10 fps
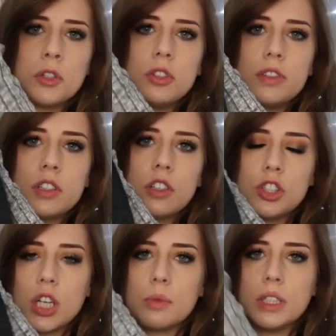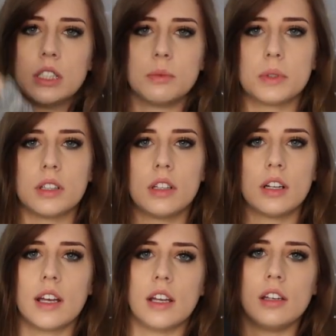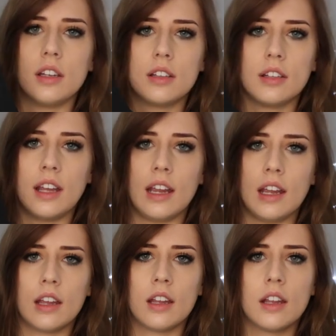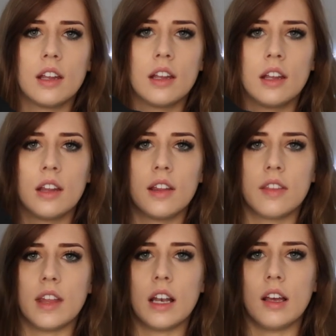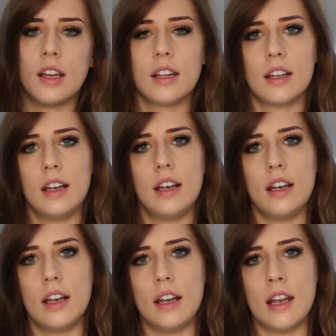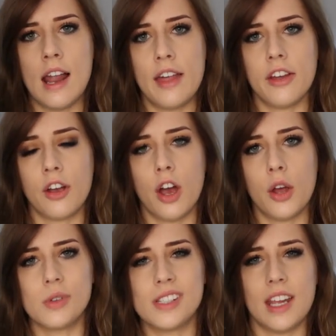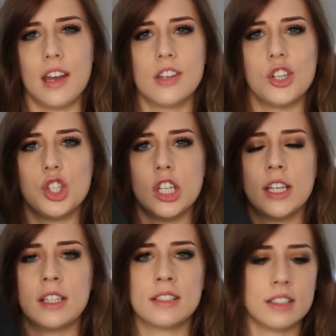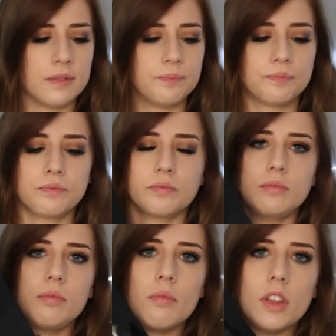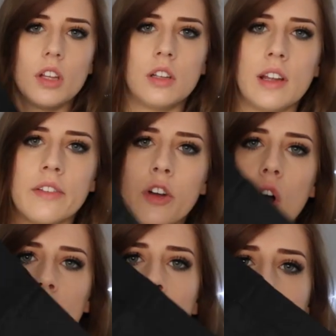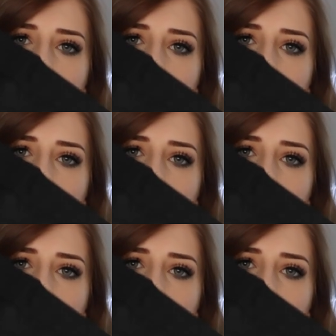not sure if it's going to show up. Can you see? They're like leather coated jeans. So they've got